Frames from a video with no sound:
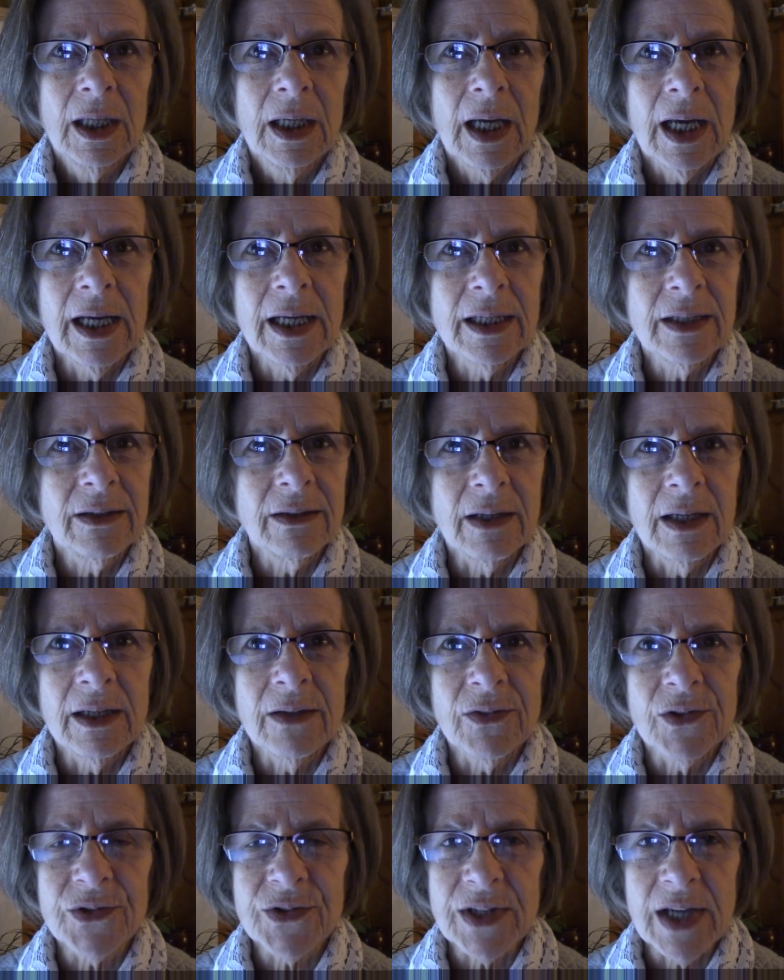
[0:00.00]
And
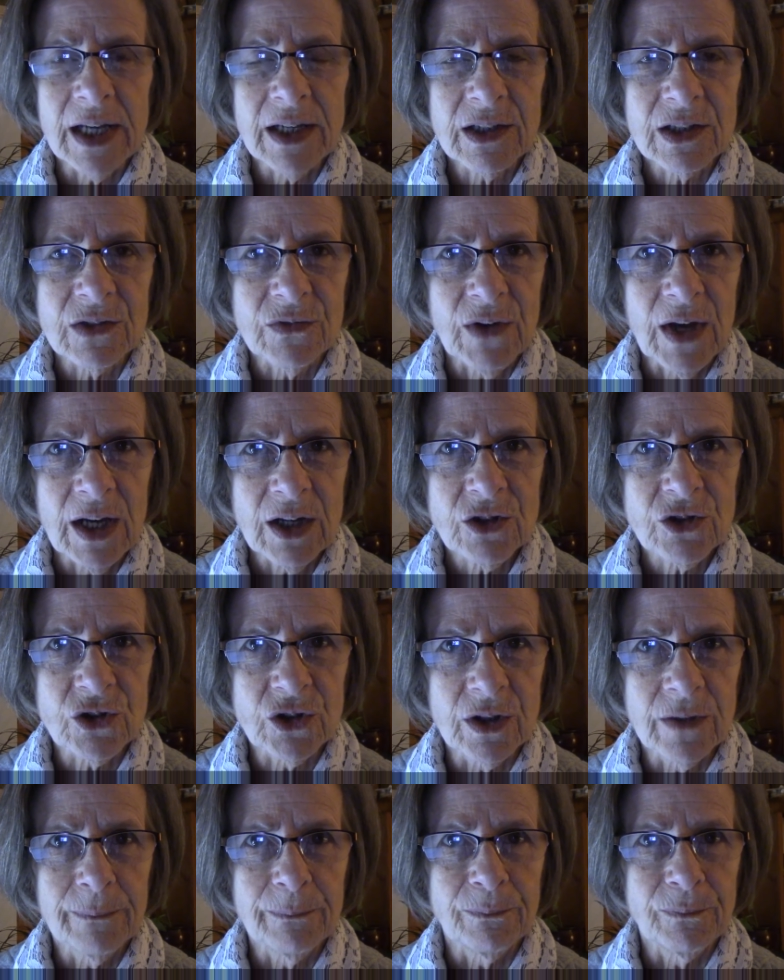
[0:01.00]
the
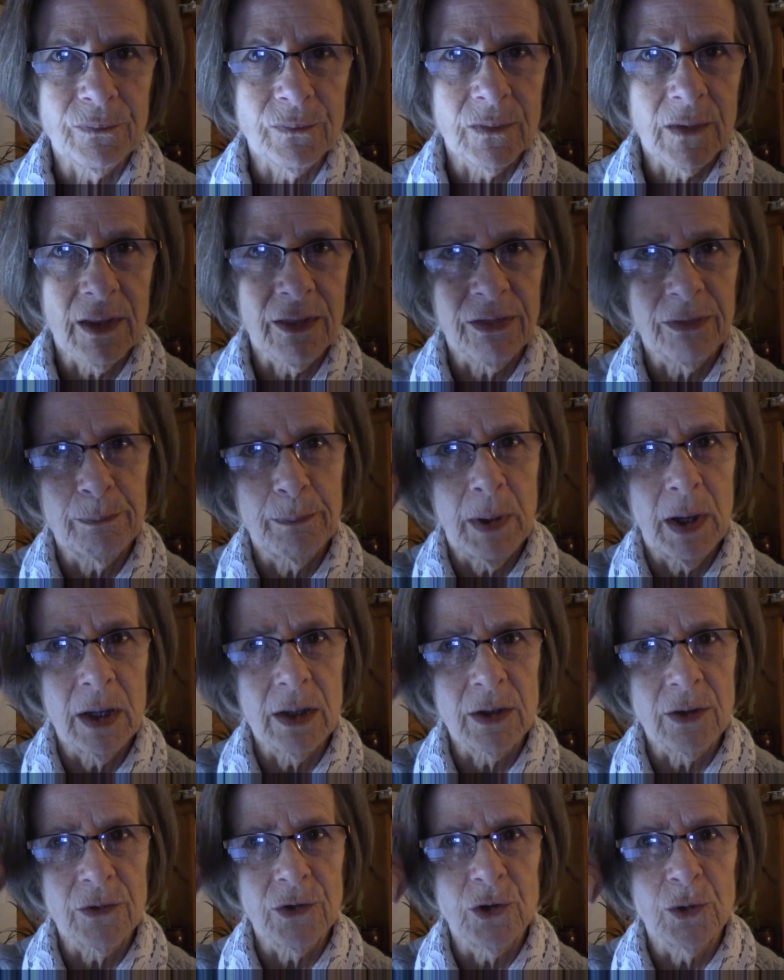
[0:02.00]
satisfaction
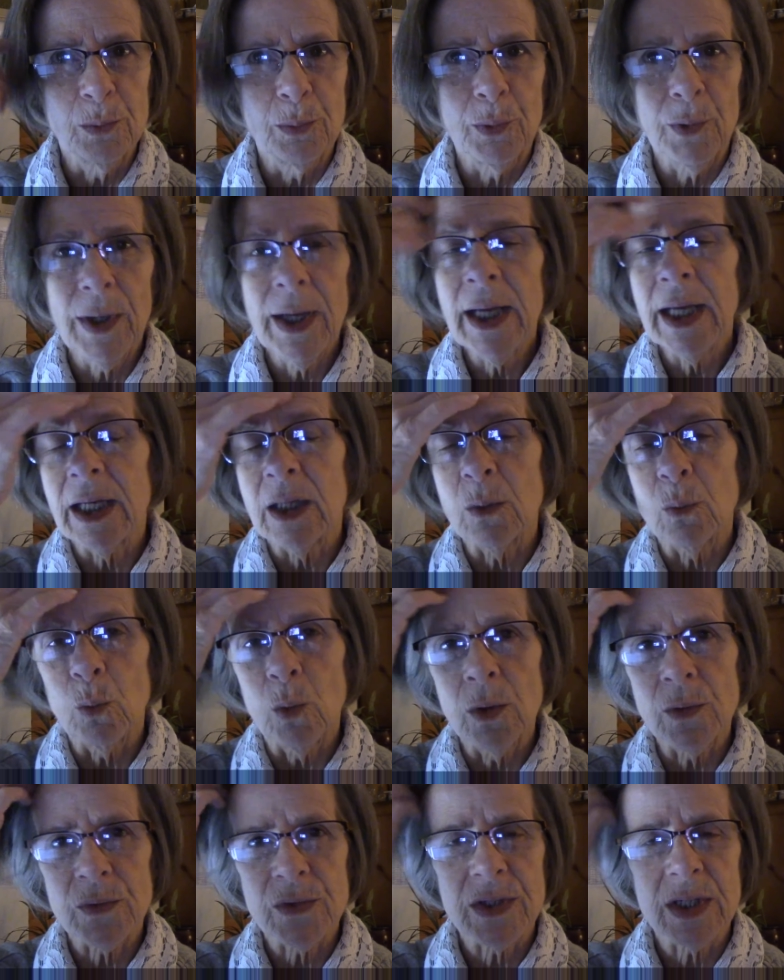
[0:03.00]
part of your brain
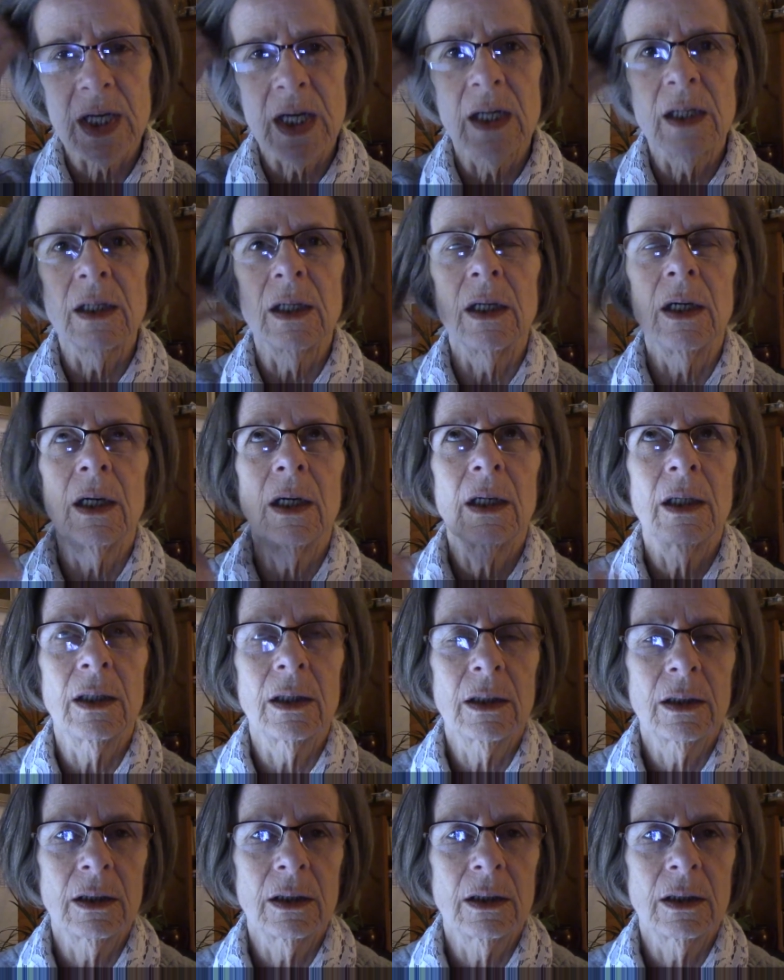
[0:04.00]
won't say, oh,